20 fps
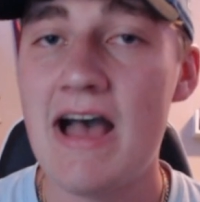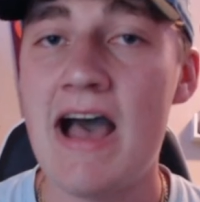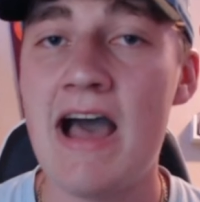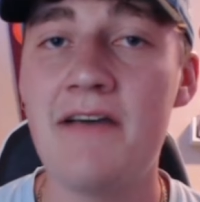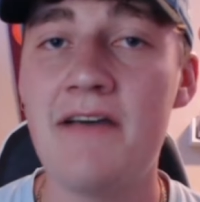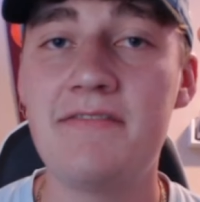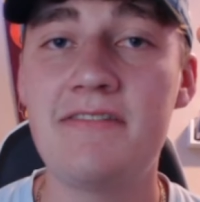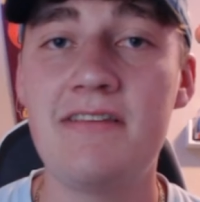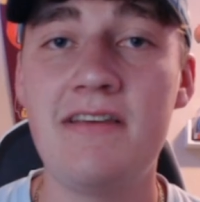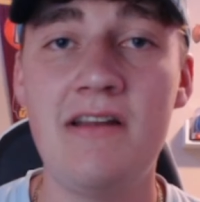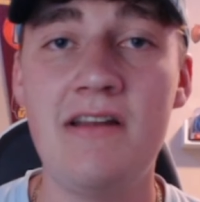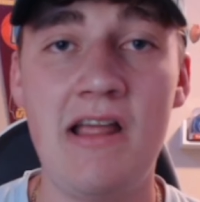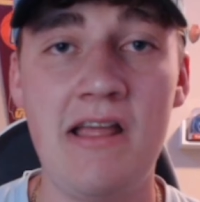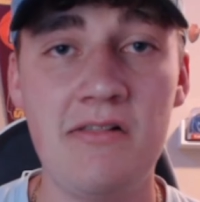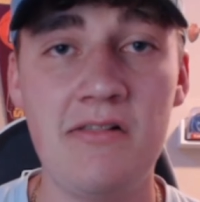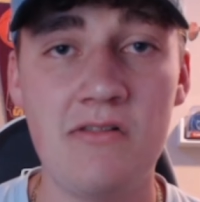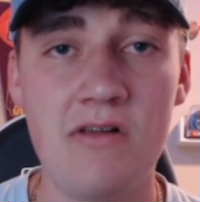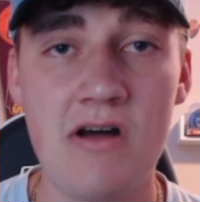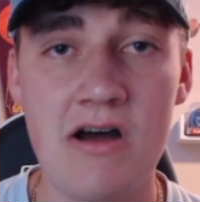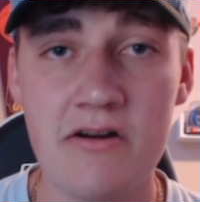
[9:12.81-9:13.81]
I've seen
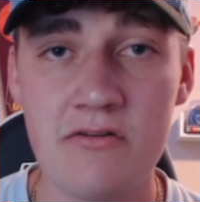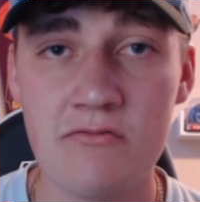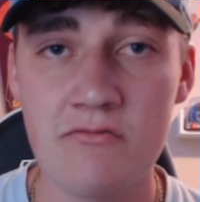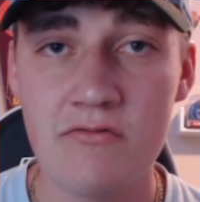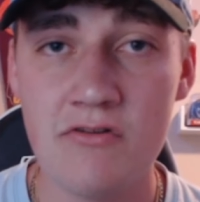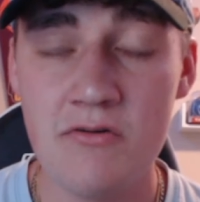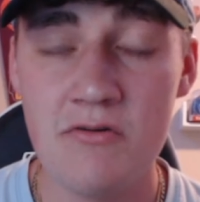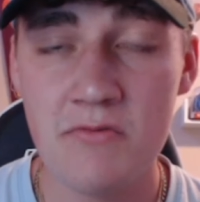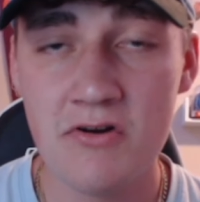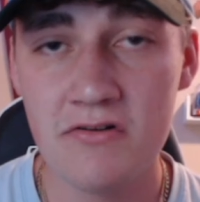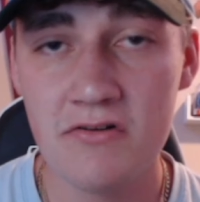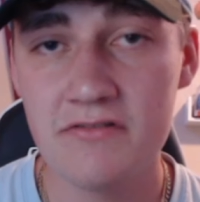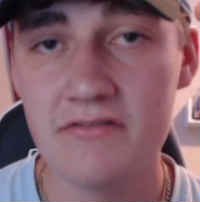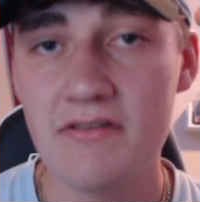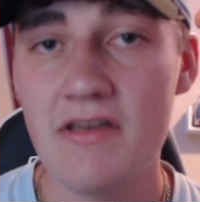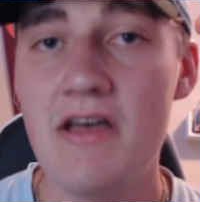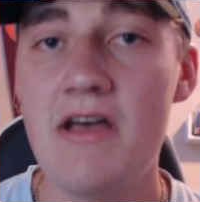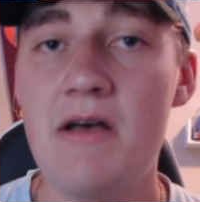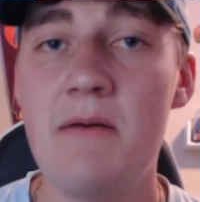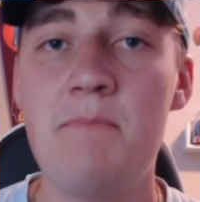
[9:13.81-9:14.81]
a lot of
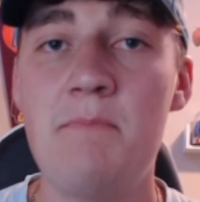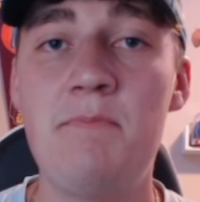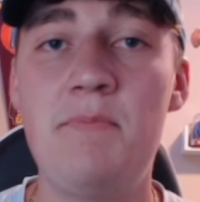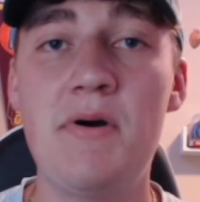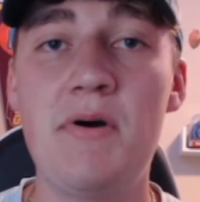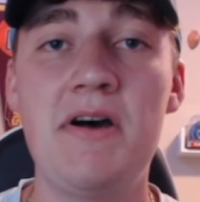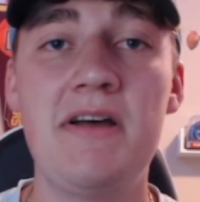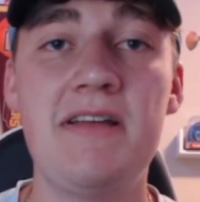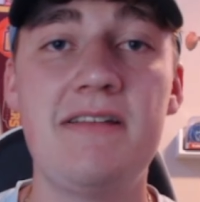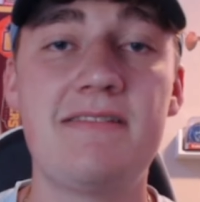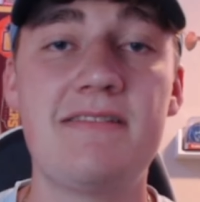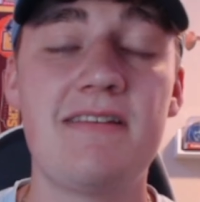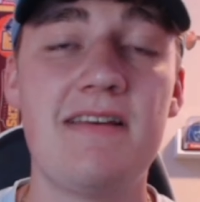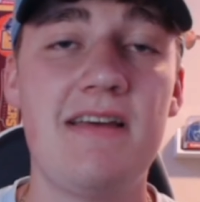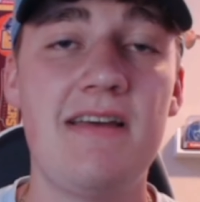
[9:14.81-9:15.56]
rumors, but